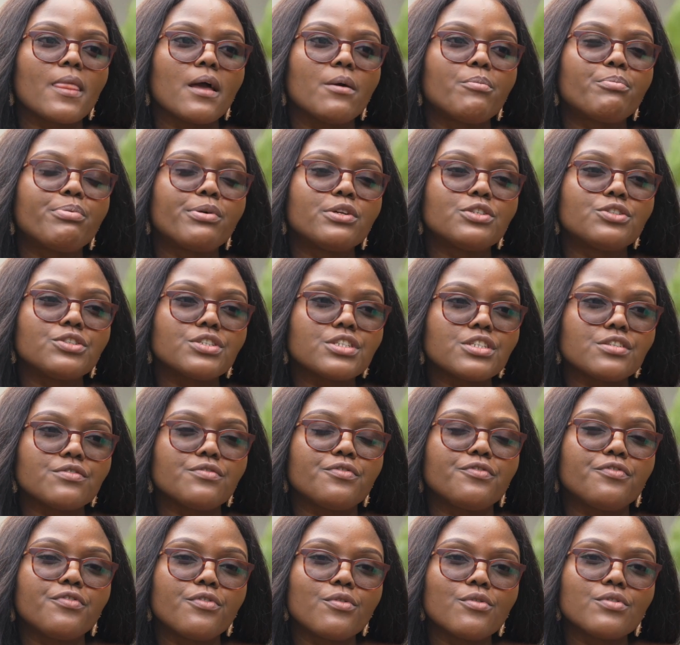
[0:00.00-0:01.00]
producing
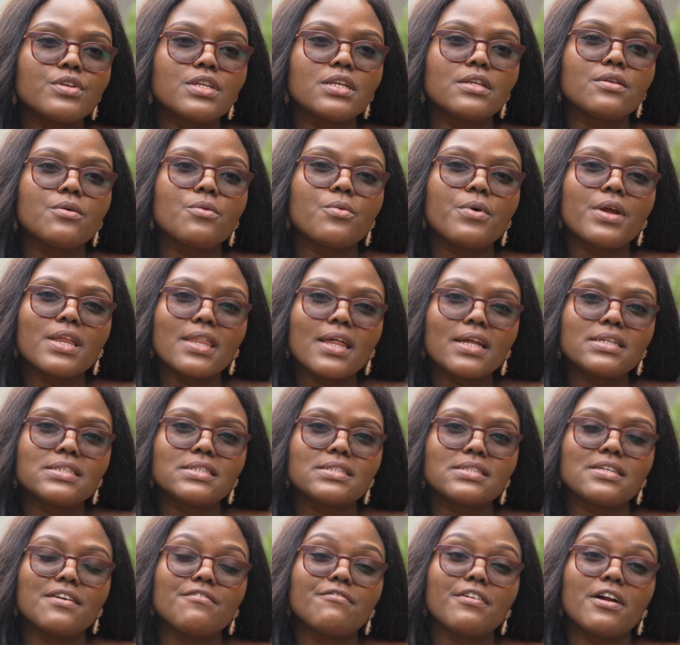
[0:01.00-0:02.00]
food in a way that
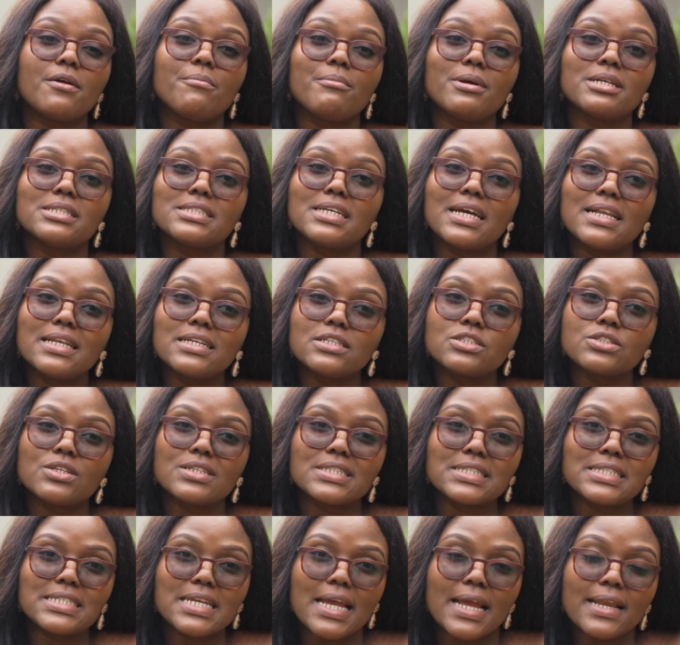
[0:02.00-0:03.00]
is environmentally
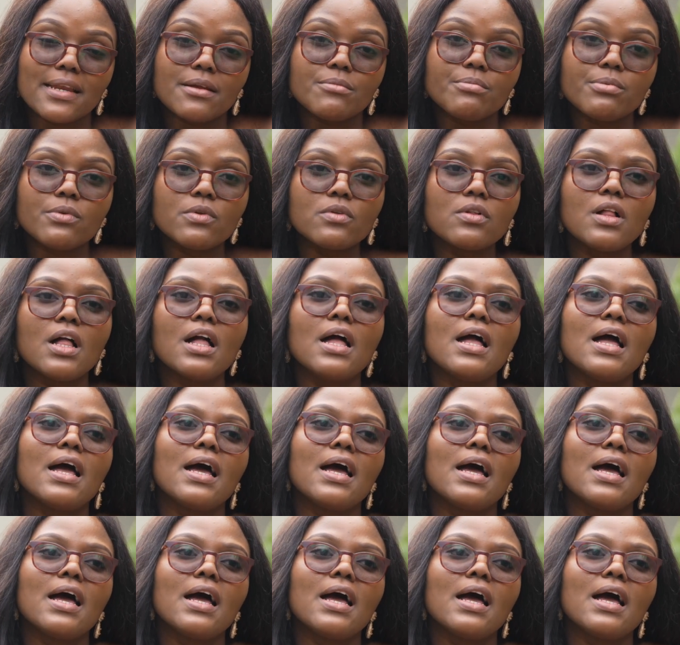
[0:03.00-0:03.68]
sustainable.